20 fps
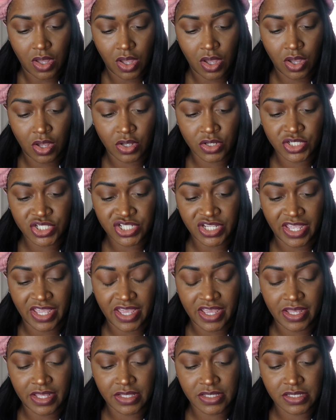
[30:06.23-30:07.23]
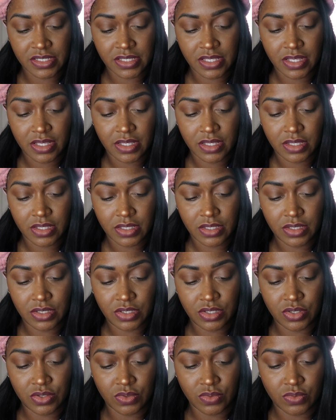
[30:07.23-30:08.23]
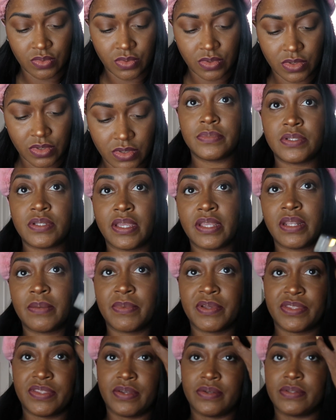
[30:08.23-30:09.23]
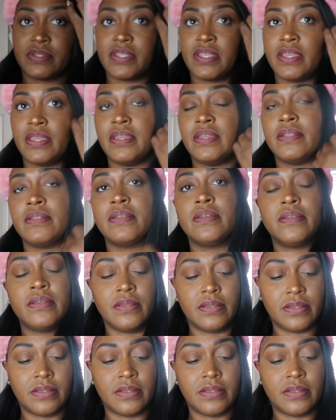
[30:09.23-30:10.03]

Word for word: all shades you shade number 13